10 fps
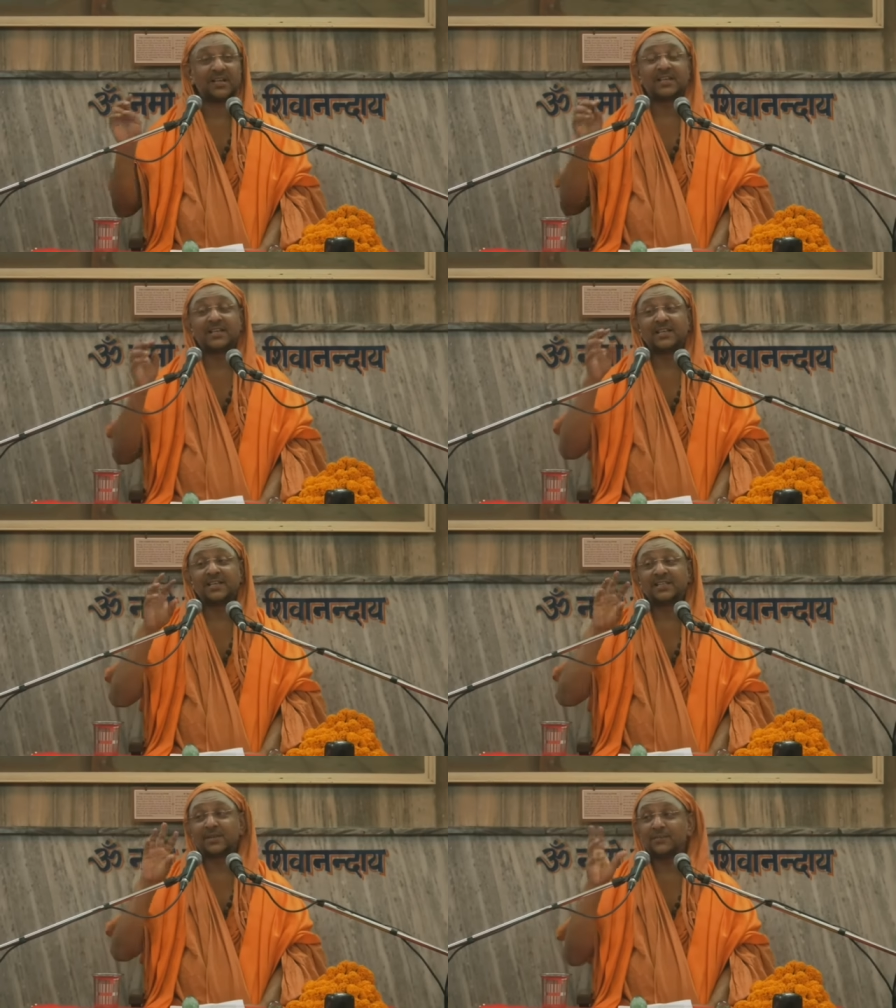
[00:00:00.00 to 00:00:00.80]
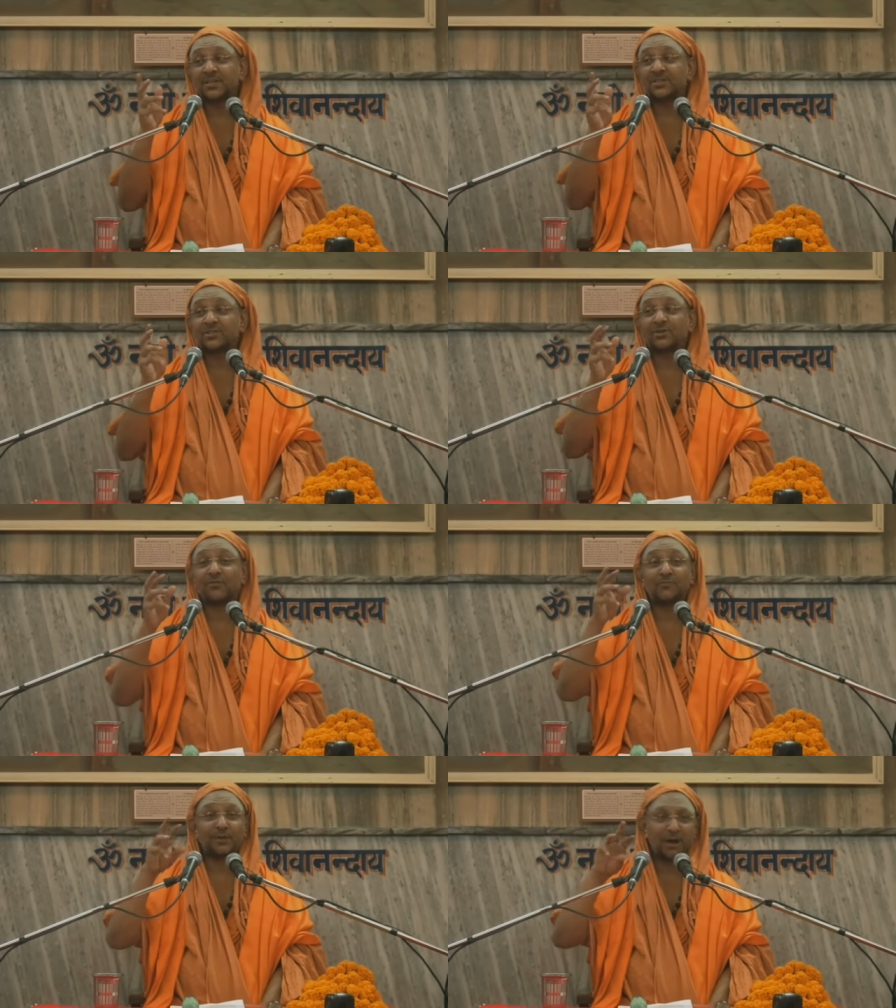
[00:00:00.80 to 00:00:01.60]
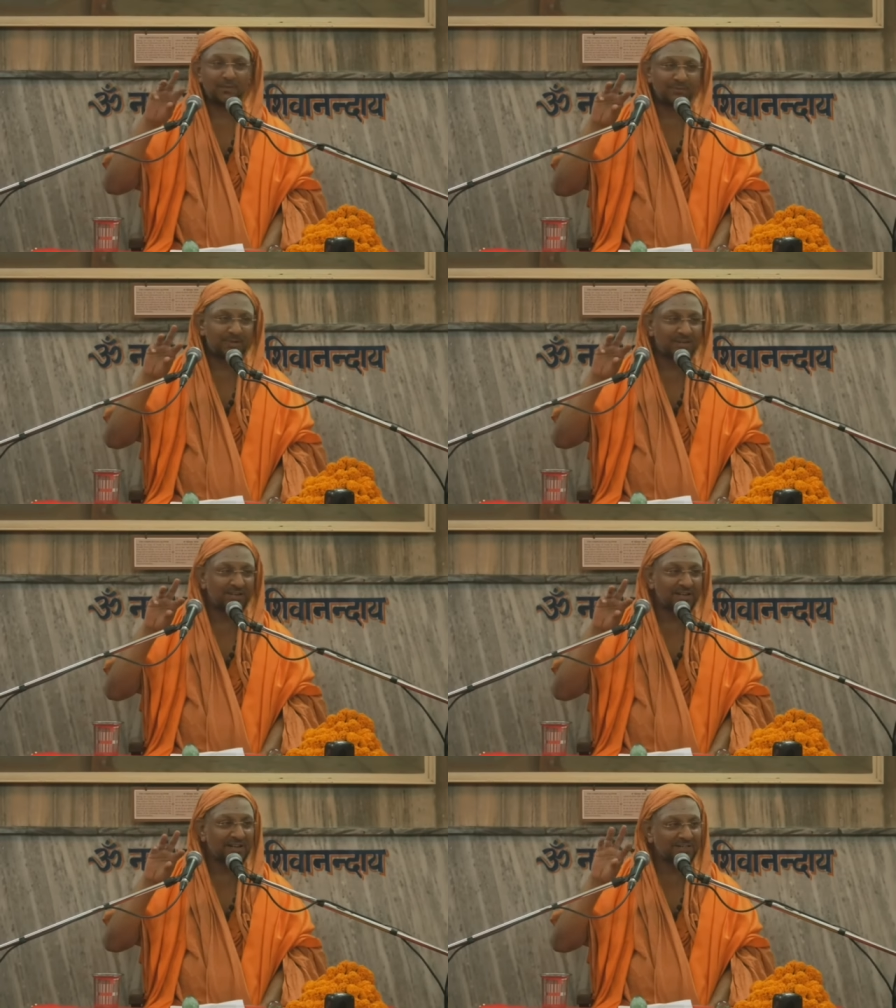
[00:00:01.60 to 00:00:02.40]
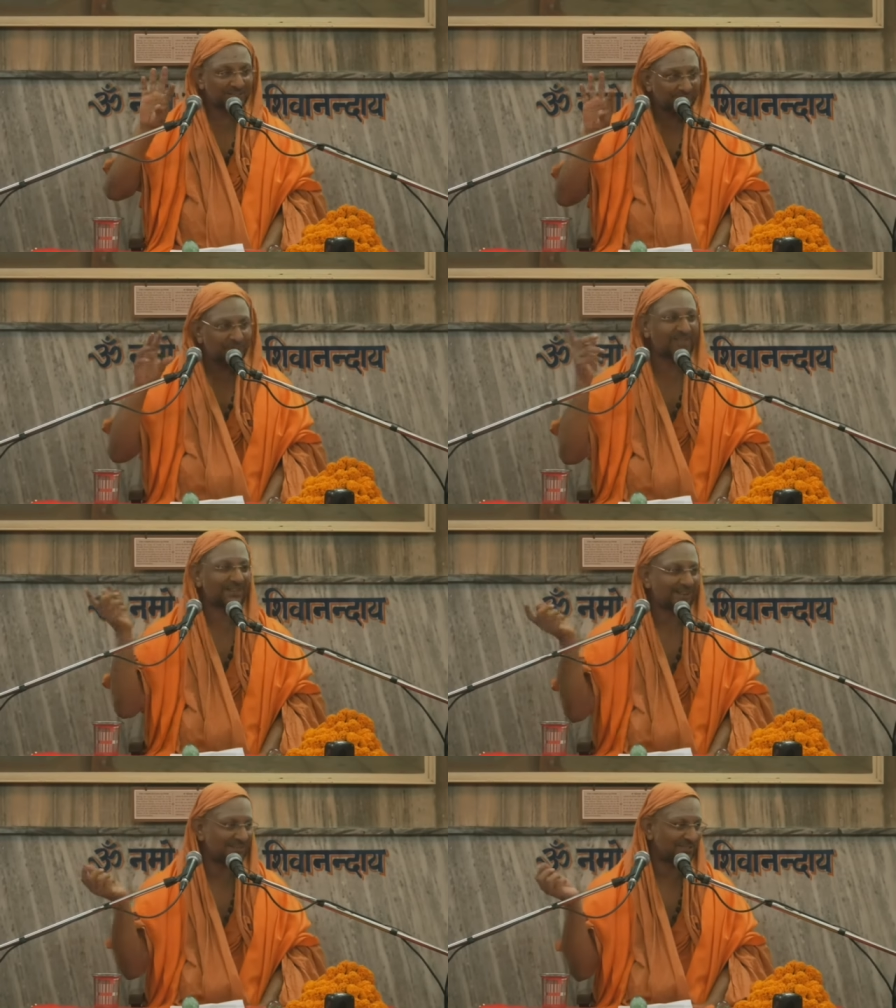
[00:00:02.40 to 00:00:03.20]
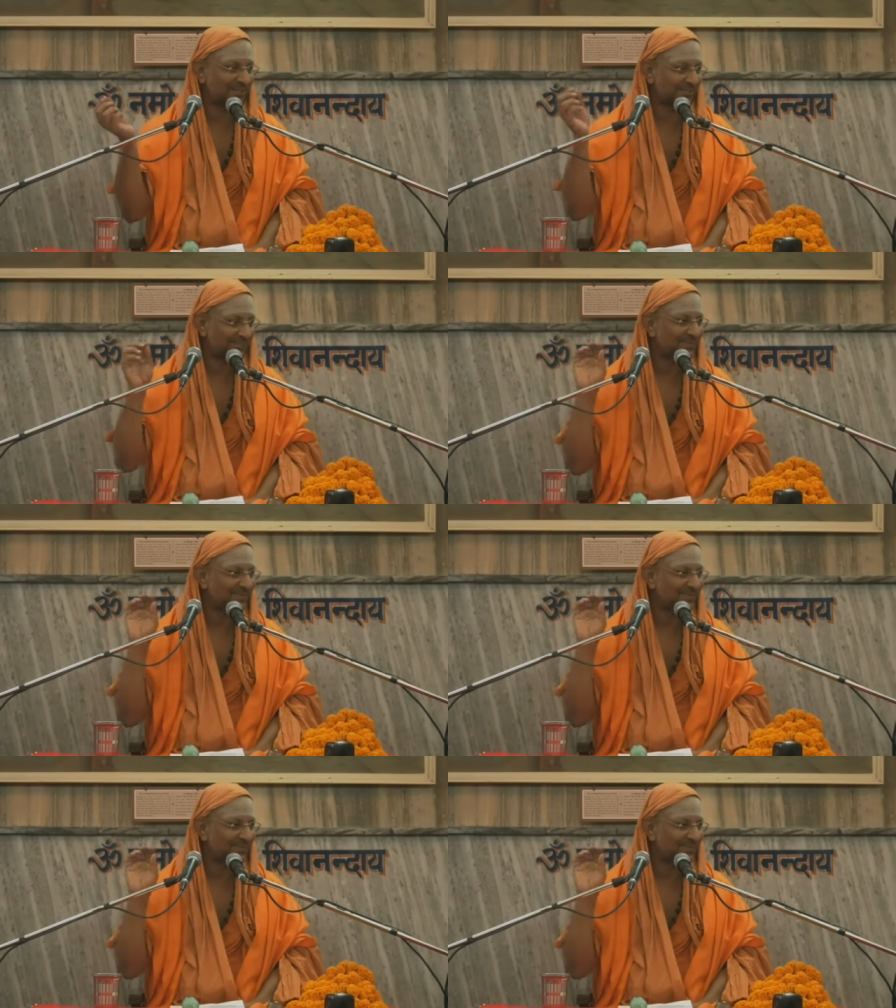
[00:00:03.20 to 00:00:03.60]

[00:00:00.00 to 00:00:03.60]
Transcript: He is a mixture of Brahmana and some other caste.